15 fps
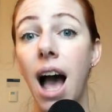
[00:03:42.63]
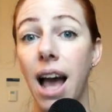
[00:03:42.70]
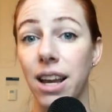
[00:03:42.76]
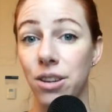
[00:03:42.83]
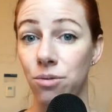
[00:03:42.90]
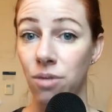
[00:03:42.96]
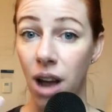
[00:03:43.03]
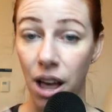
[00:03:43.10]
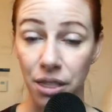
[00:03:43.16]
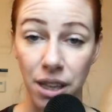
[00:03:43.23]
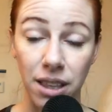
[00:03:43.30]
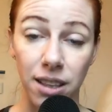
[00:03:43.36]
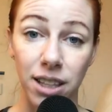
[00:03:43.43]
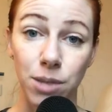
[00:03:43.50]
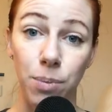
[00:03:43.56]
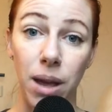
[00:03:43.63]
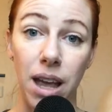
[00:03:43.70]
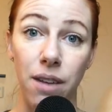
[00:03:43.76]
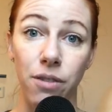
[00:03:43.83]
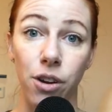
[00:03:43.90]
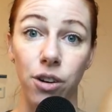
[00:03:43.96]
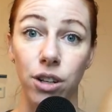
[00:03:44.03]
I do not think this
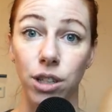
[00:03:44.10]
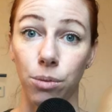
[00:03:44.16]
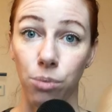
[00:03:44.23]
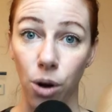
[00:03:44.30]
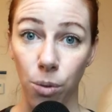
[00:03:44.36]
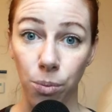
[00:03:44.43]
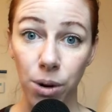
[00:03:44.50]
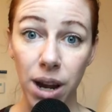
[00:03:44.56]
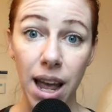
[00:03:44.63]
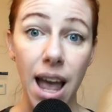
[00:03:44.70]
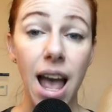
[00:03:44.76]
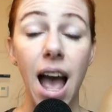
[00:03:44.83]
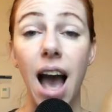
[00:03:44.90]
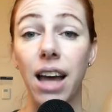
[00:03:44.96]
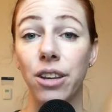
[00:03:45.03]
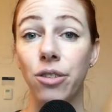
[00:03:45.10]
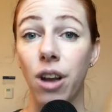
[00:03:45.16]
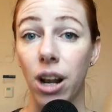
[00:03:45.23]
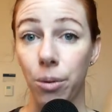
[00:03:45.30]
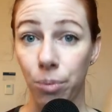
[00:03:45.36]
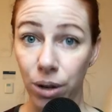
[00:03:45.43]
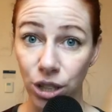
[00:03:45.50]
behavior is appropriate. I do
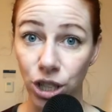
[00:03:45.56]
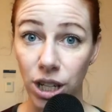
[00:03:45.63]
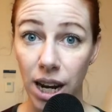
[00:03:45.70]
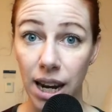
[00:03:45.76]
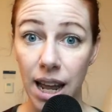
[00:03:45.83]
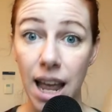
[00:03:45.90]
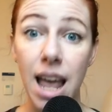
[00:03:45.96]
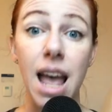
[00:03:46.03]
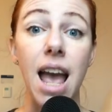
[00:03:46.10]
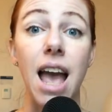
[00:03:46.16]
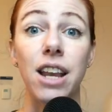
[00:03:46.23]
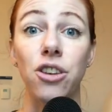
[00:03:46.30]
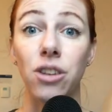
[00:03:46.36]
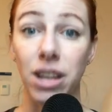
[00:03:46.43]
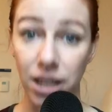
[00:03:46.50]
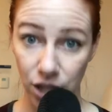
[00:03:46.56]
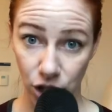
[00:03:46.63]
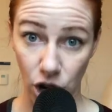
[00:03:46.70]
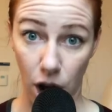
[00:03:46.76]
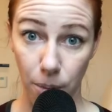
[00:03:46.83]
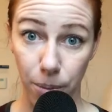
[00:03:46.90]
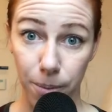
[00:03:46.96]
not appreciate it, and you need to
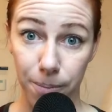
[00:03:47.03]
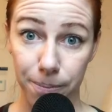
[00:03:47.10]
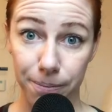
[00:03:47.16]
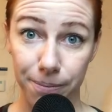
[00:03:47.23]
stop.